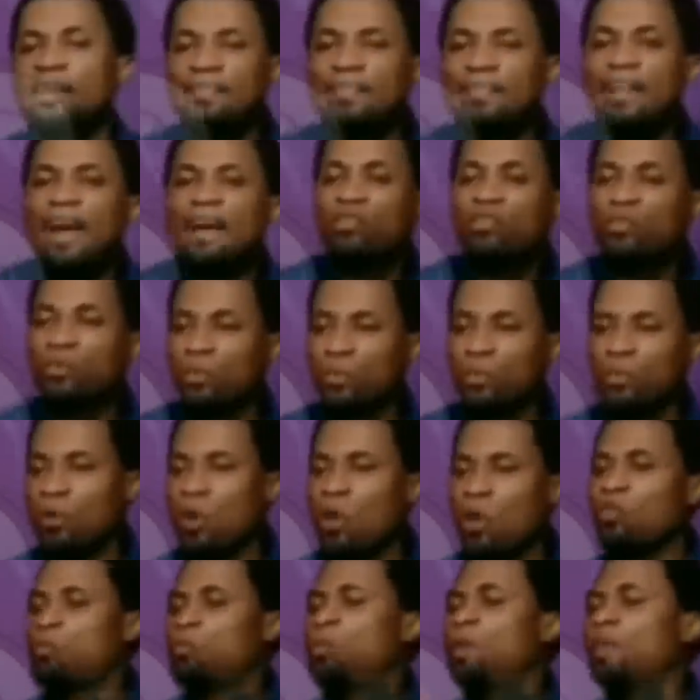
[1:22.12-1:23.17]
attacks you
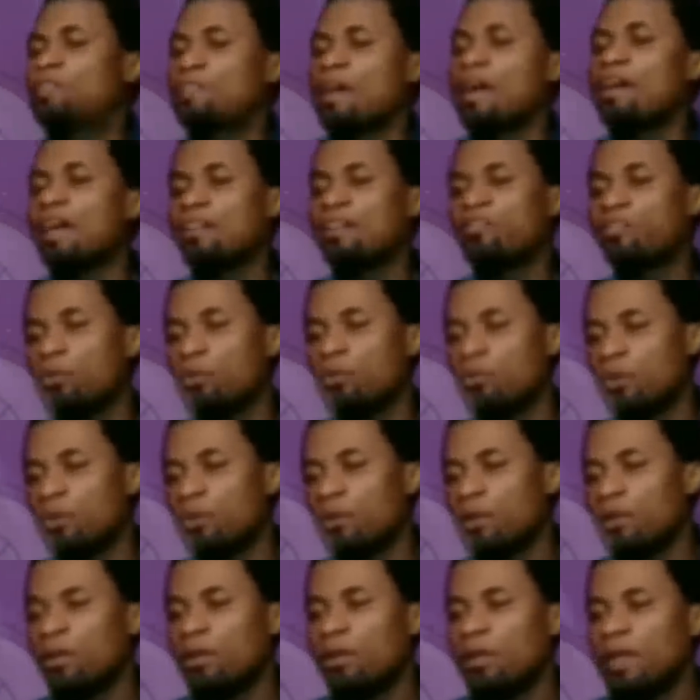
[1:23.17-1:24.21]
or speaks against you,
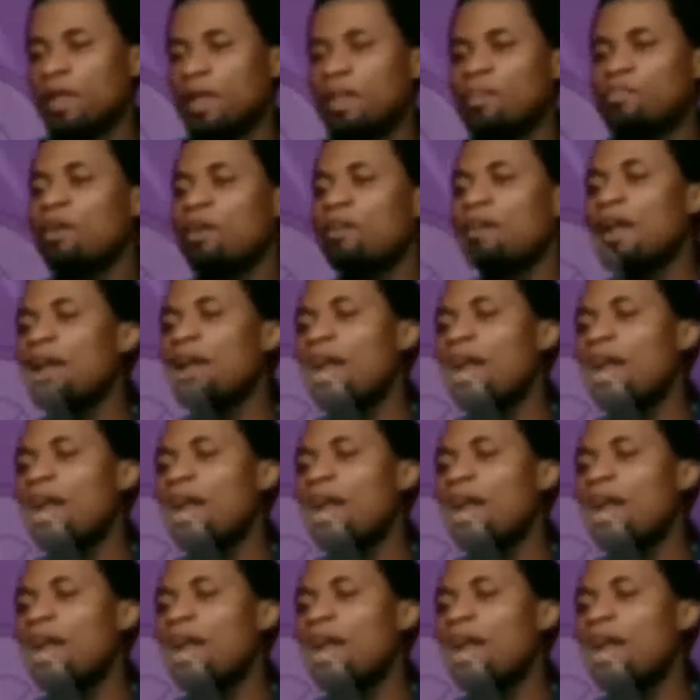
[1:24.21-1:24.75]
it's not